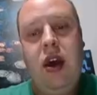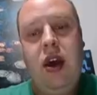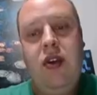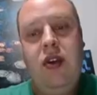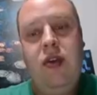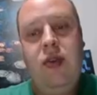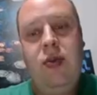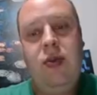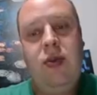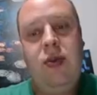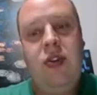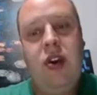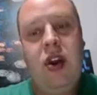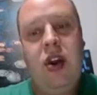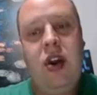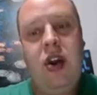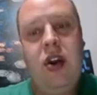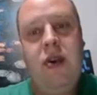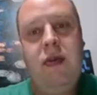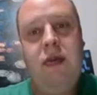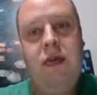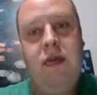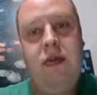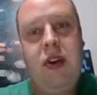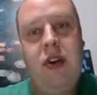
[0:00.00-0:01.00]
So I'm just going
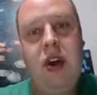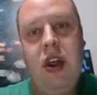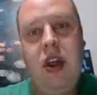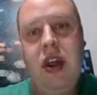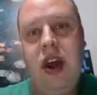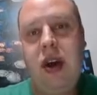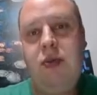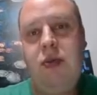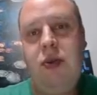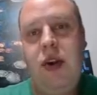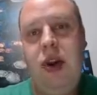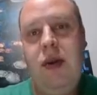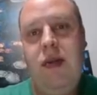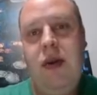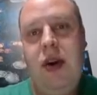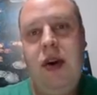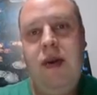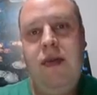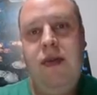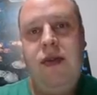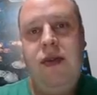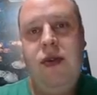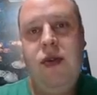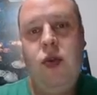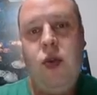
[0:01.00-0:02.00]
to collect
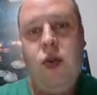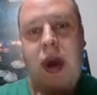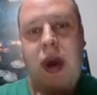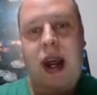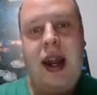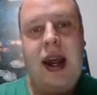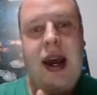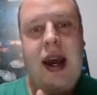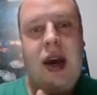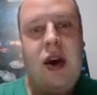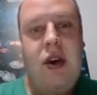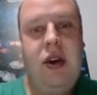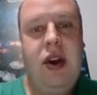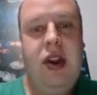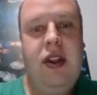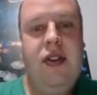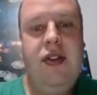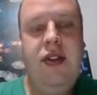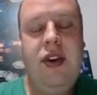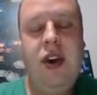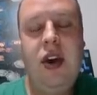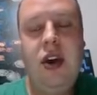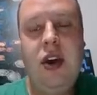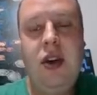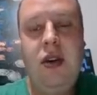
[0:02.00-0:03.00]
premiums, wait out
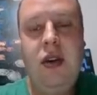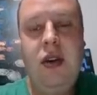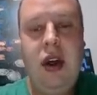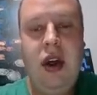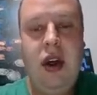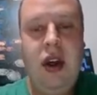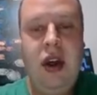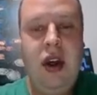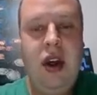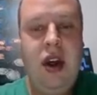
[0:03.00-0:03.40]
until